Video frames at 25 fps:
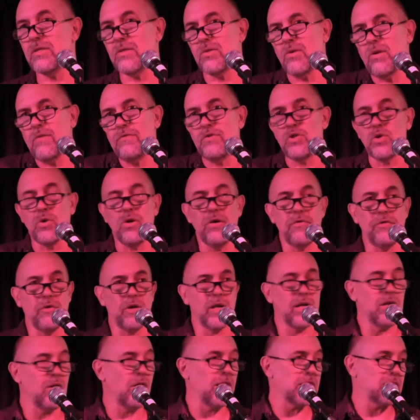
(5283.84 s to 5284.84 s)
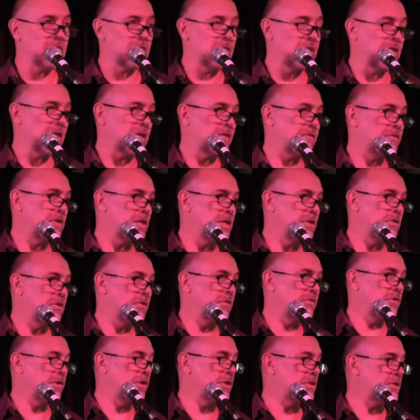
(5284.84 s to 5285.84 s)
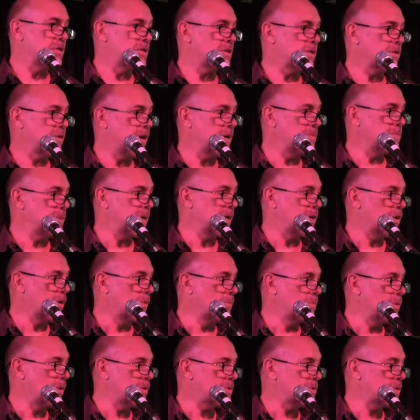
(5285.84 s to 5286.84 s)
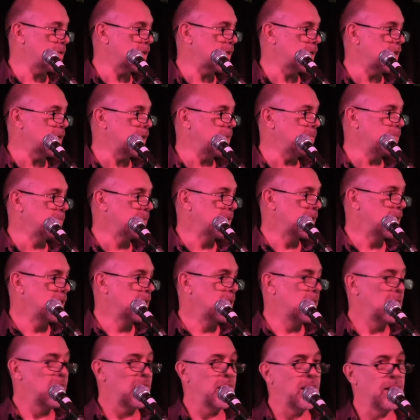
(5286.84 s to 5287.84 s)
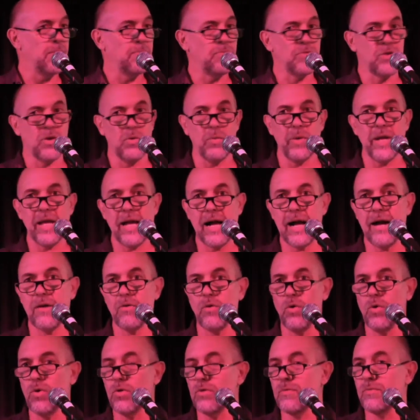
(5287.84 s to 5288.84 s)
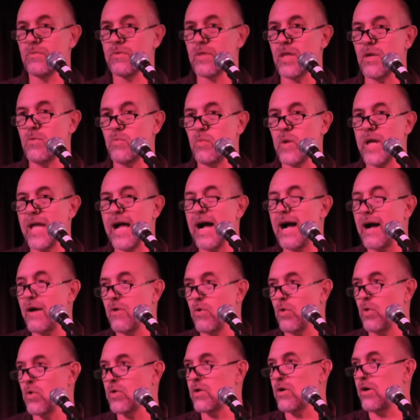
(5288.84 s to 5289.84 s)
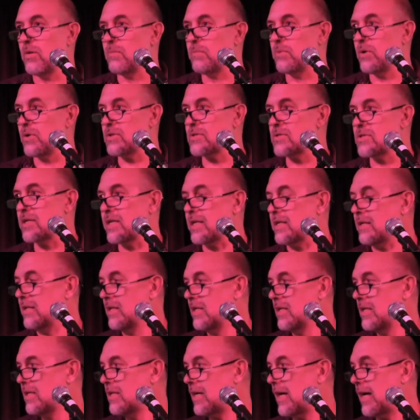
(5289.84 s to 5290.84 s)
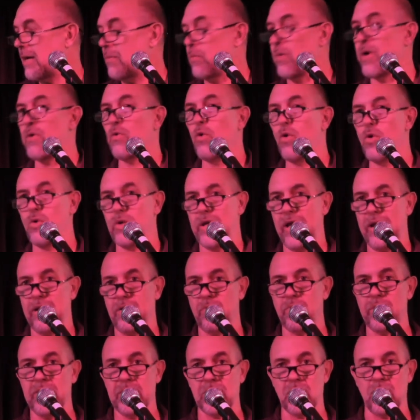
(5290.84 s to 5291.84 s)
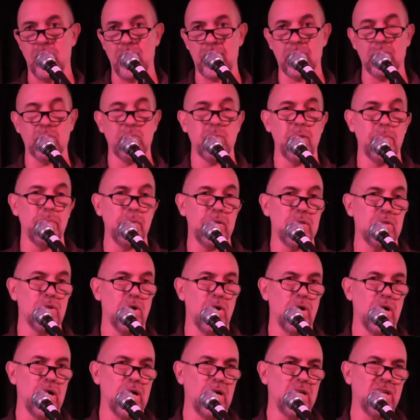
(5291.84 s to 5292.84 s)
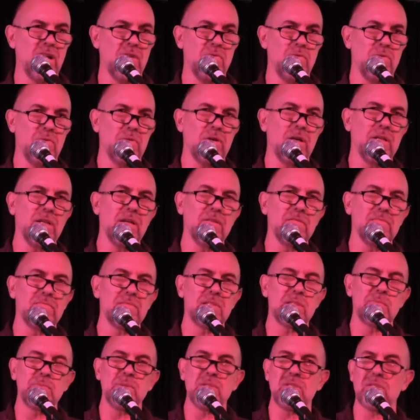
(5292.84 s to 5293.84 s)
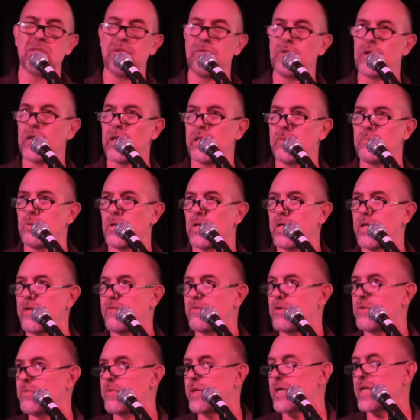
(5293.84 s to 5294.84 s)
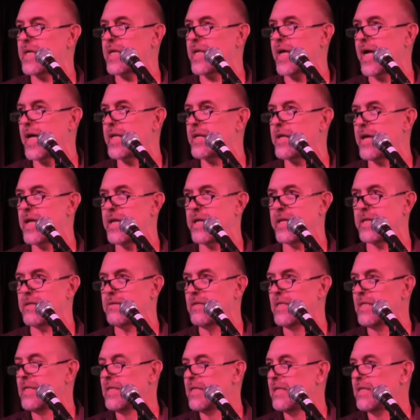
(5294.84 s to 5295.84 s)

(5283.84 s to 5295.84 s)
sort of joyfully like to think of the universe as a great big composting heap. that we are all composting. We're all getting recycled when we die. I don't specifically believe in reincarnating